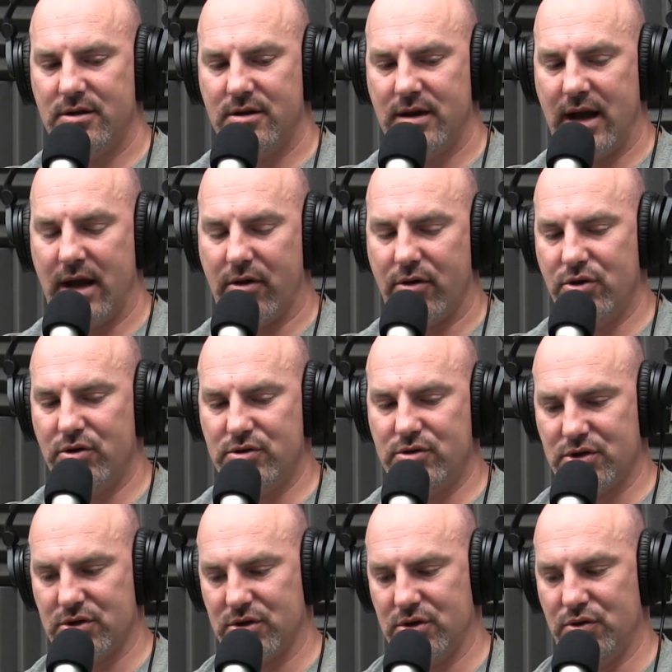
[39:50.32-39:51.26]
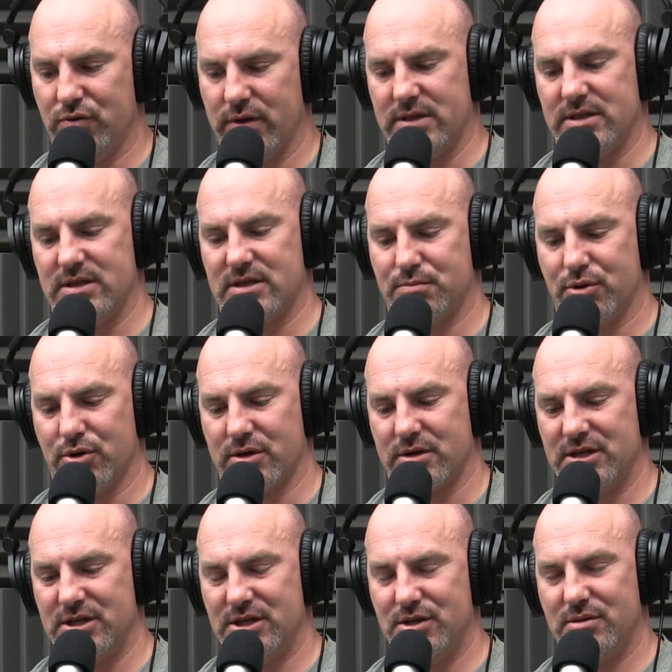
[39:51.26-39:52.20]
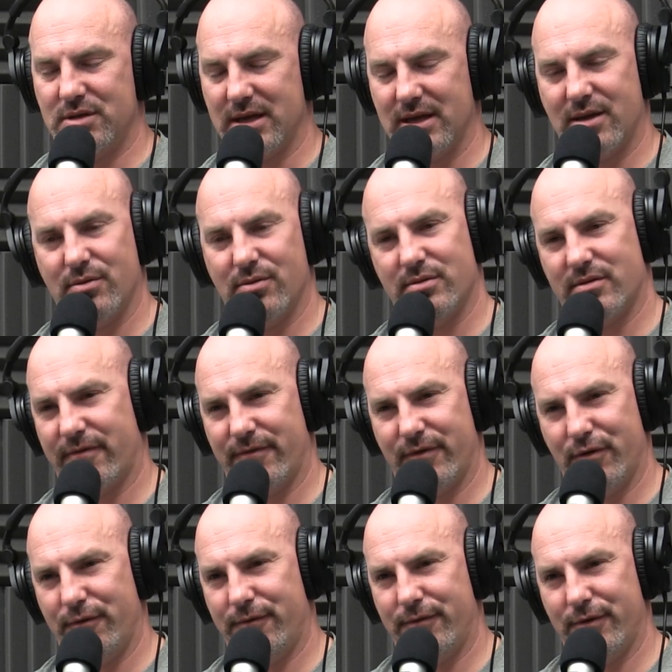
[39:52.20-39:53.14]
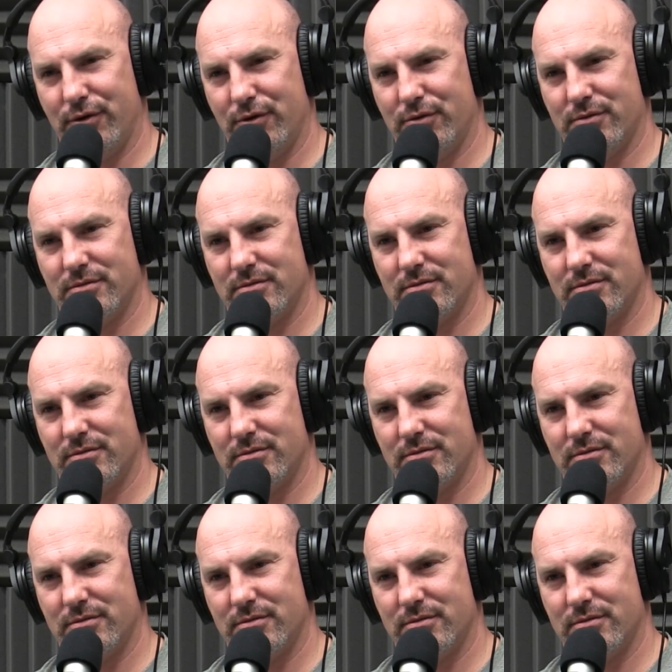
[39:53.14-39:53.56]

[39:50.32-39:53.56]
now you took you read this book. Did you think it was foo foo?